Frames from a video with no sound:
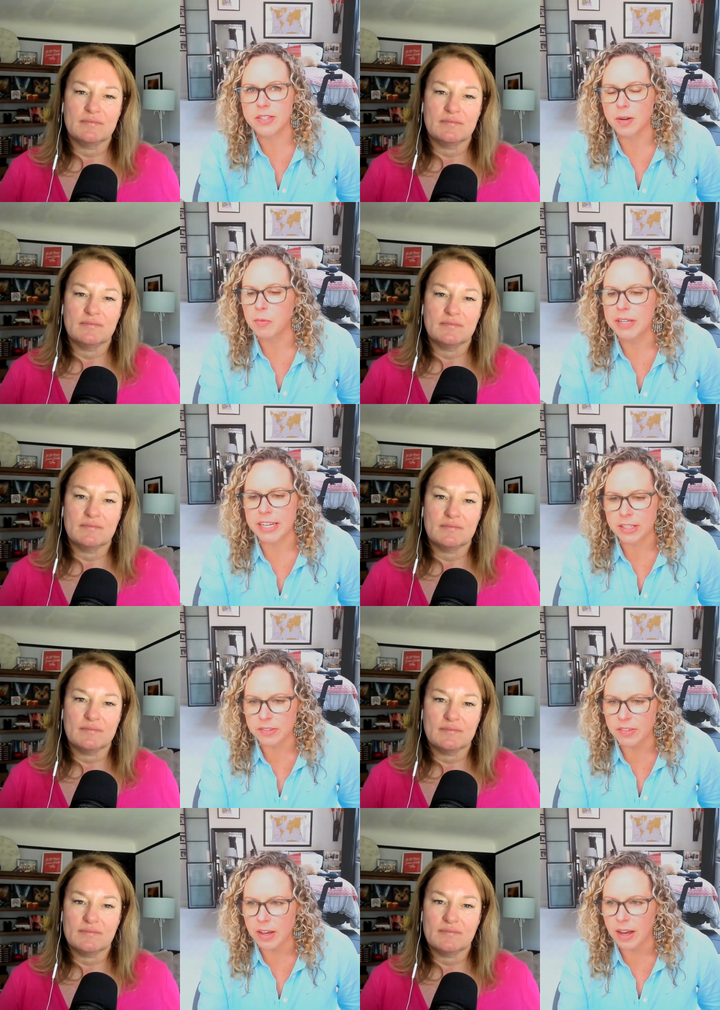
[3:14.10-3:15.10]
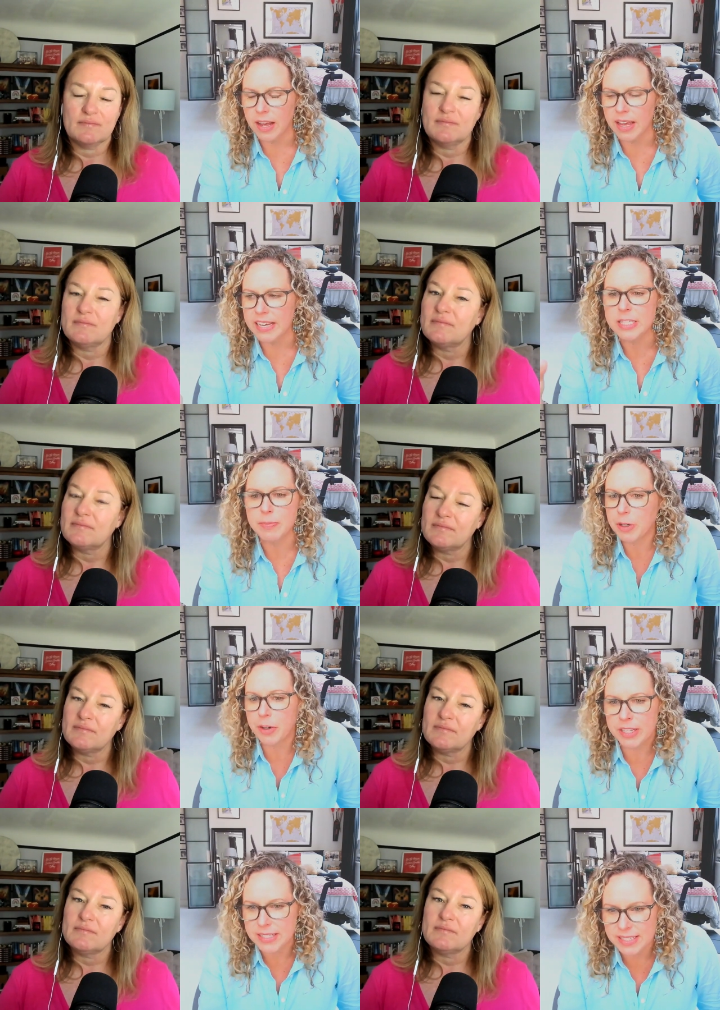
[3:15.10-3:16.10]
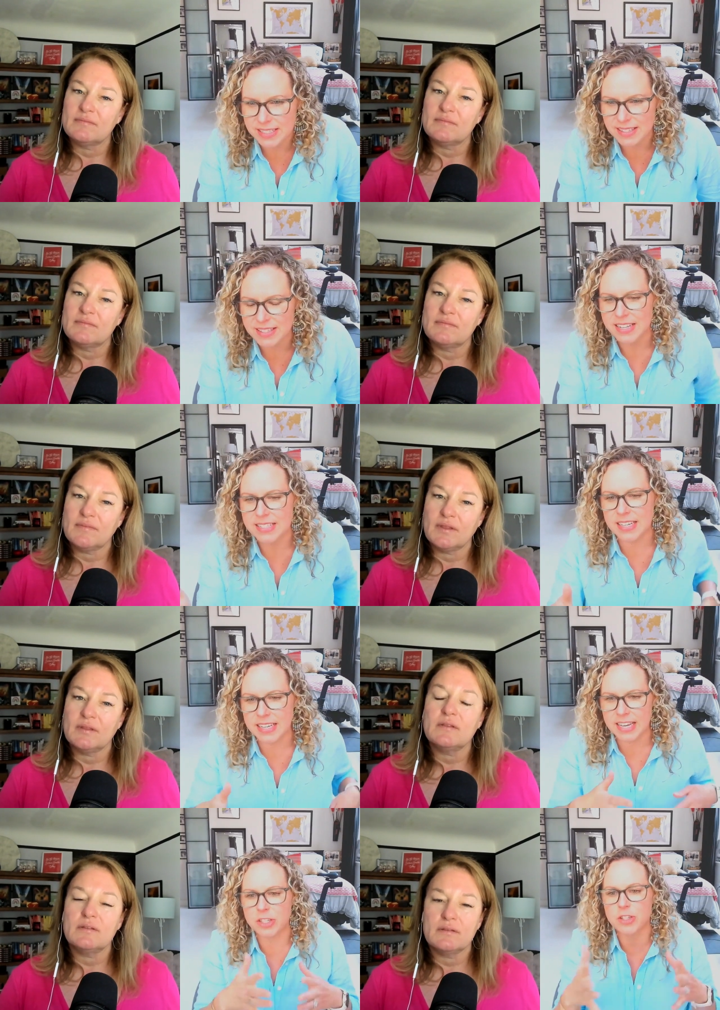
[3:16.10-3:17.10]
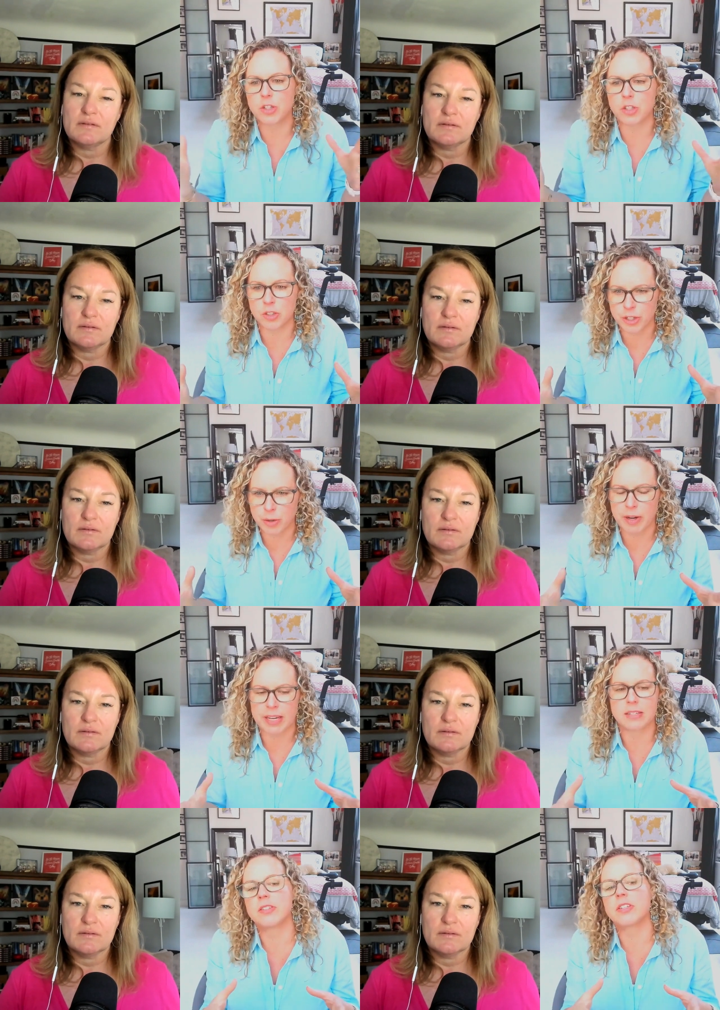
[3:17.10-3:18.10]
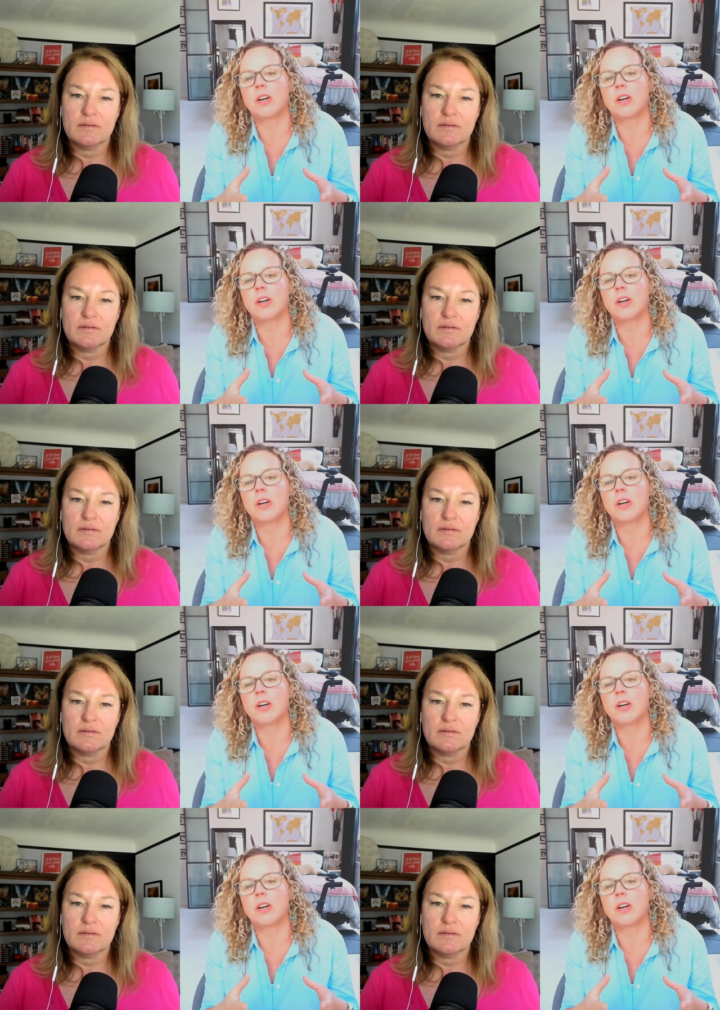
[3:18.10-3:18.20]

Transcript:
Speaker 1: someone uh, experiences that's like external to your brand.